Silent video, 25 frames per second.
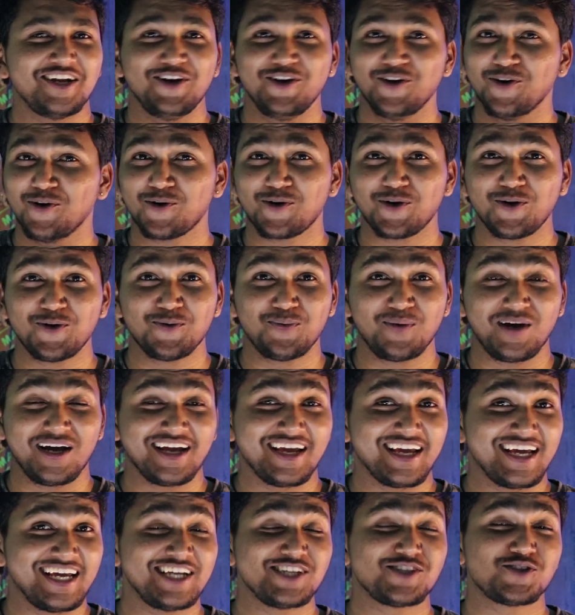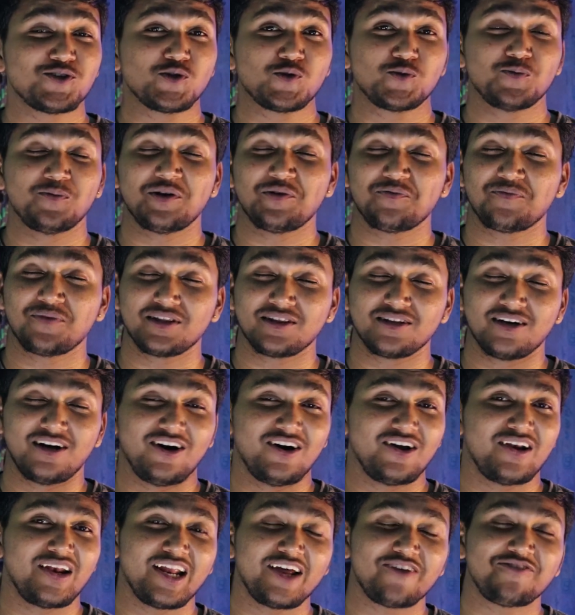No clue why Asus went with
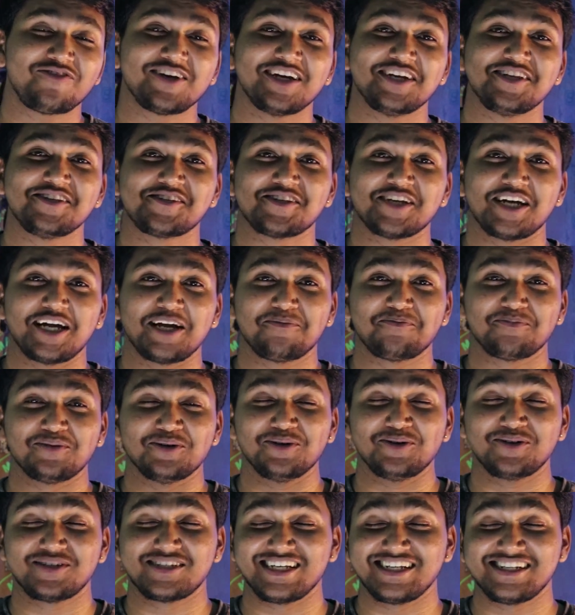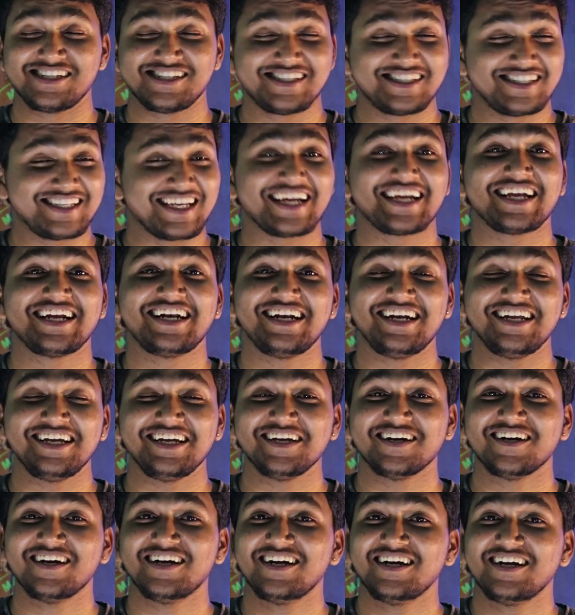all left hand side ports and
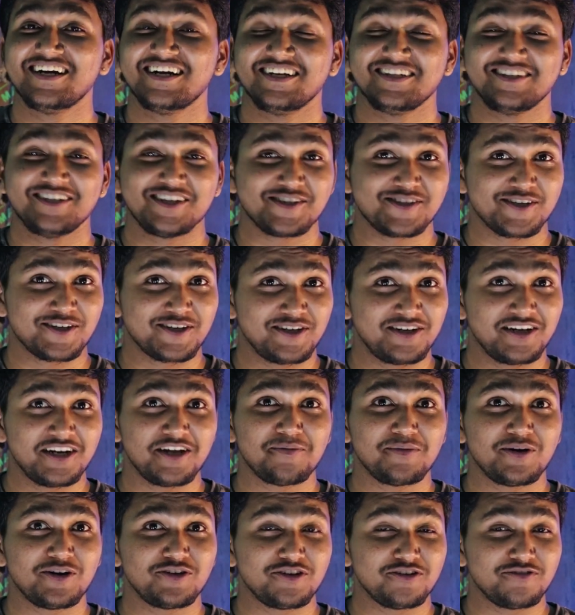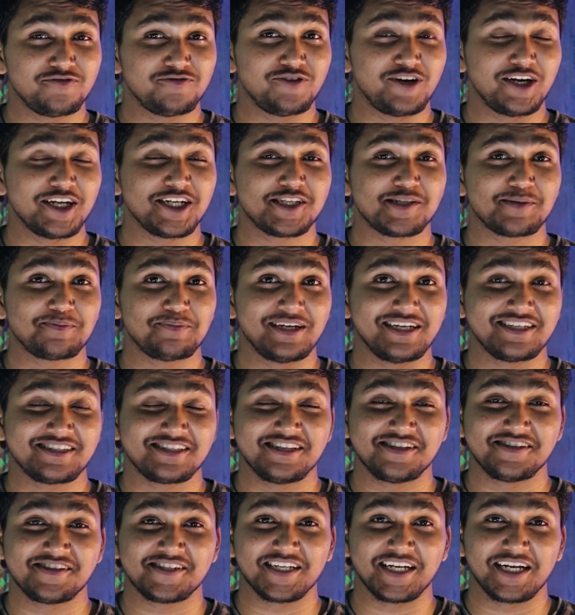secondly, there's a good amount of void space
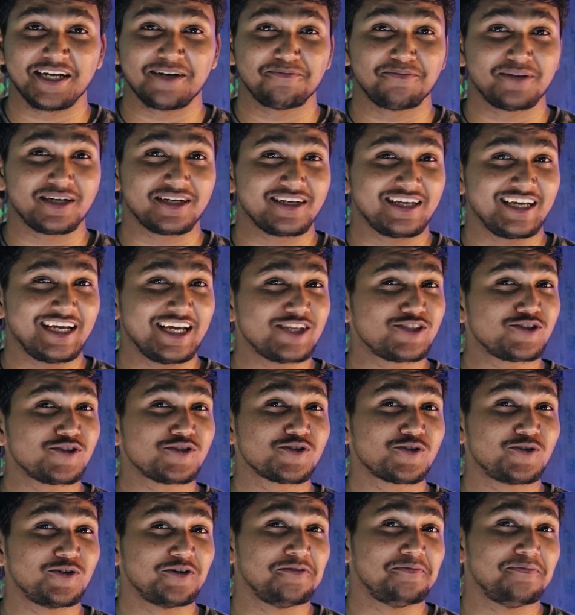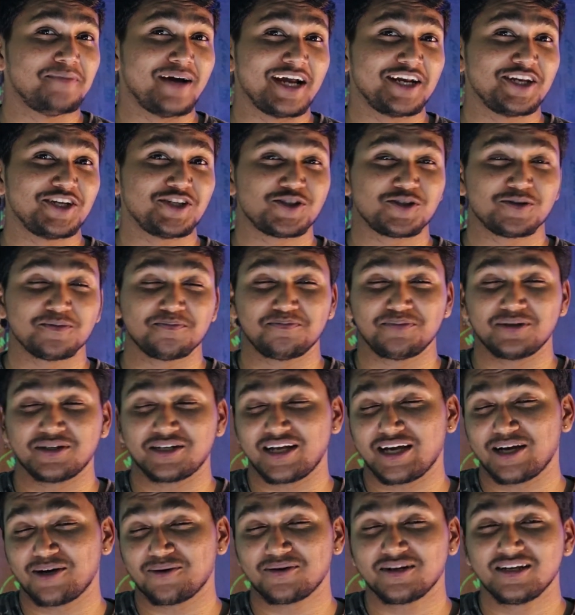inside, but Asus couldn't manage to
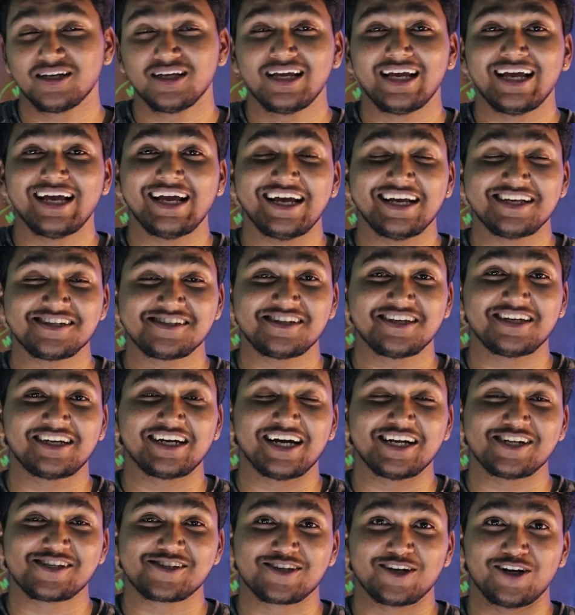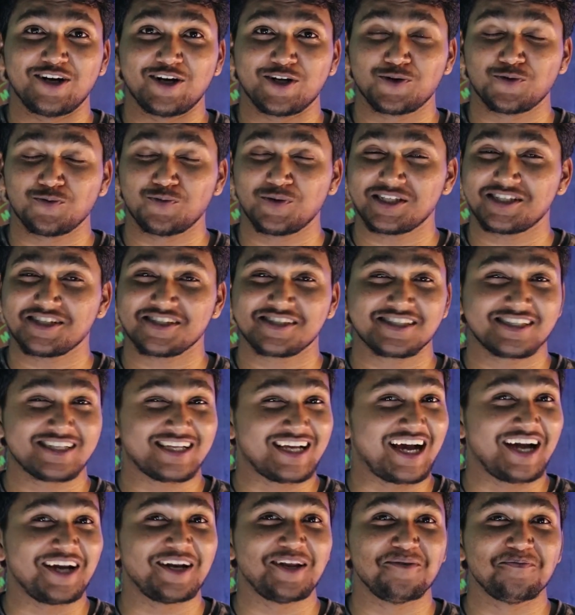put out SD card slot, which is
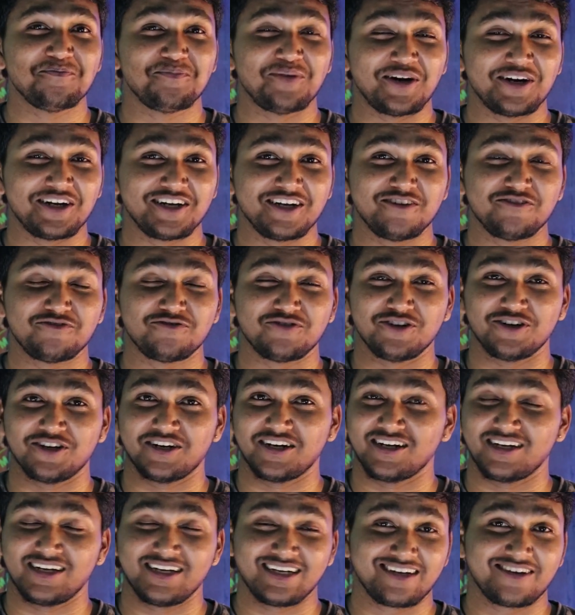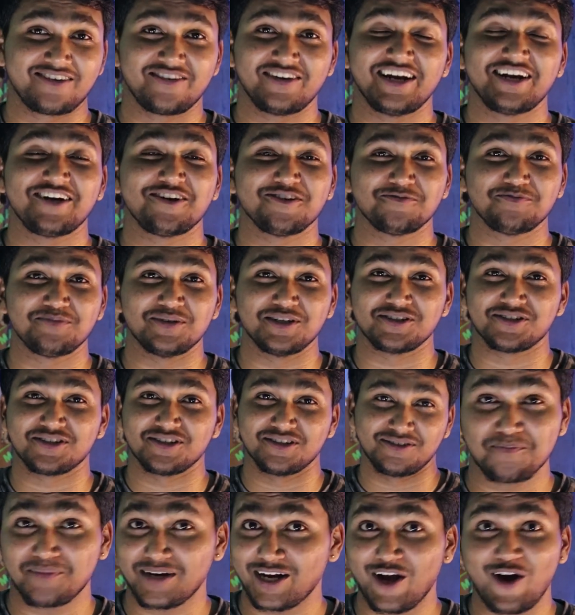kind of important for a creative
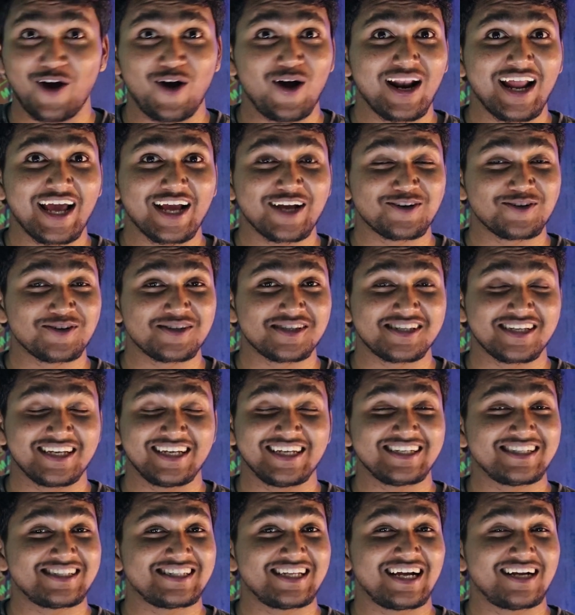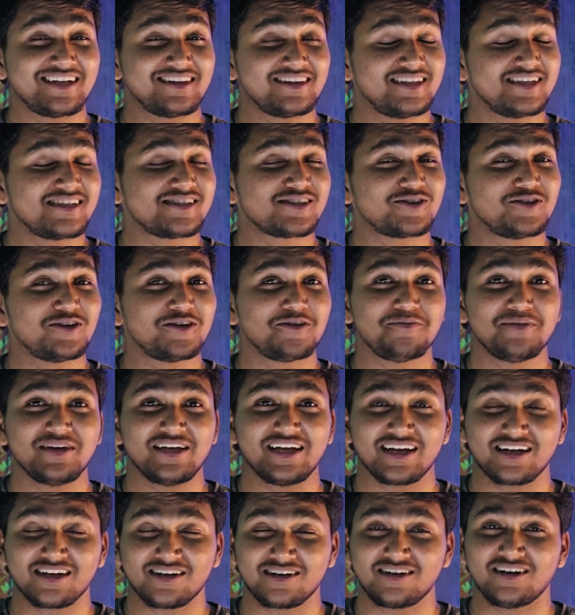person. But all I could say is that this could
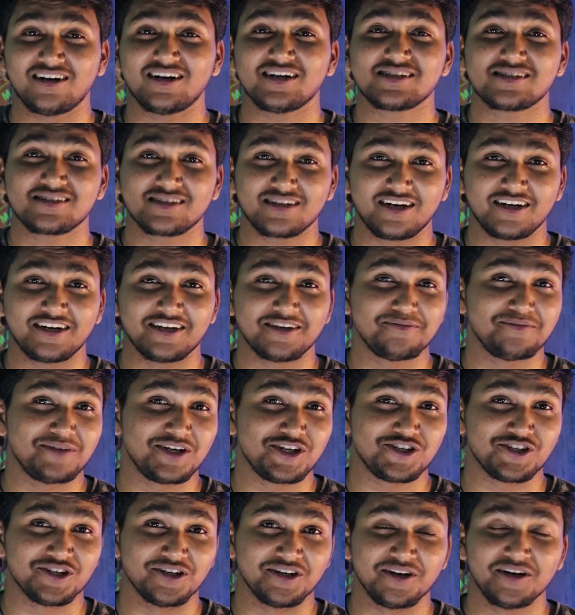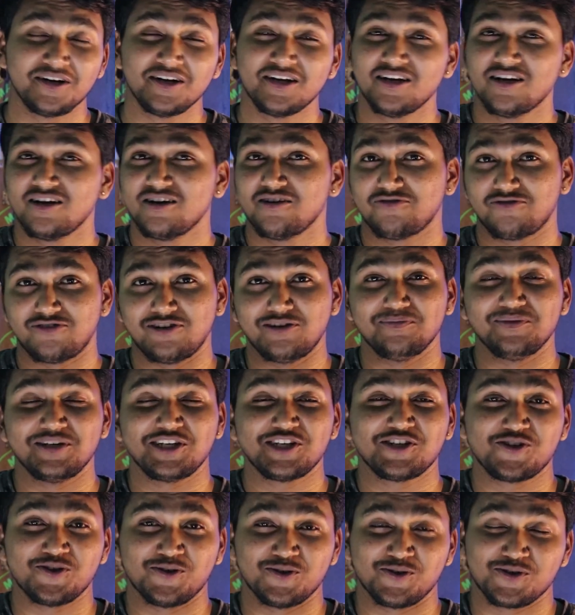be a cost-cutting measure from
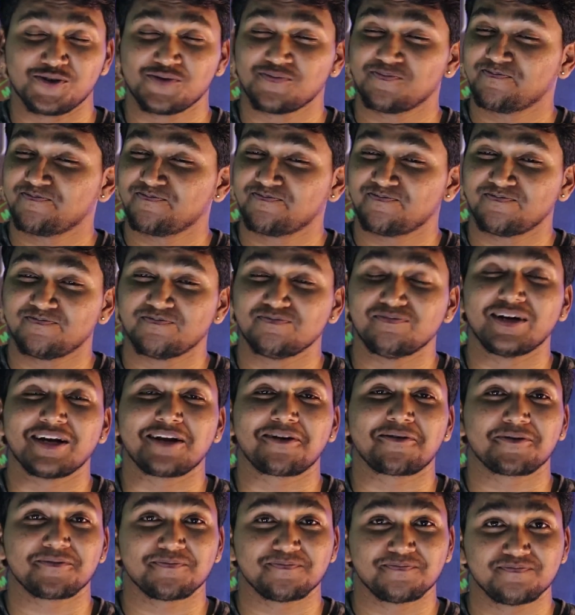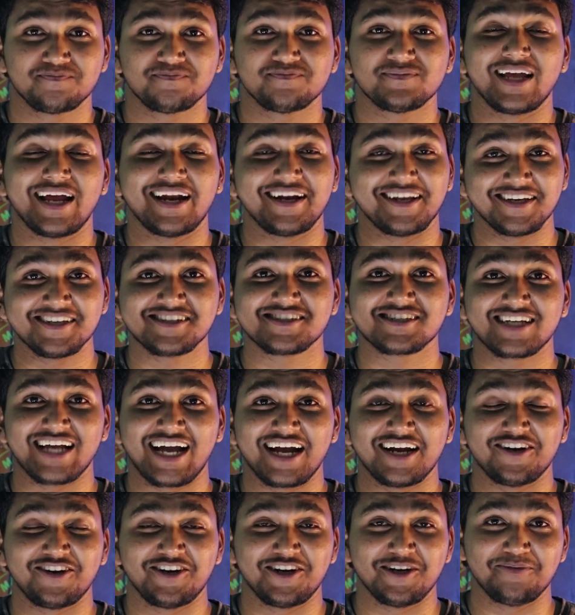Asus, but it is
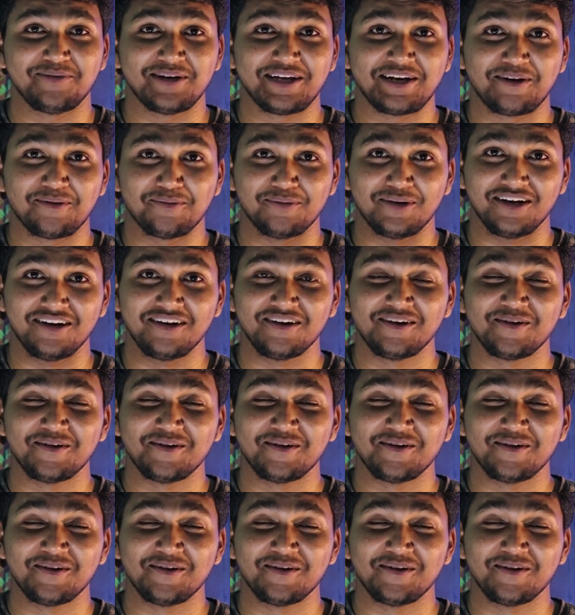kind of debatable.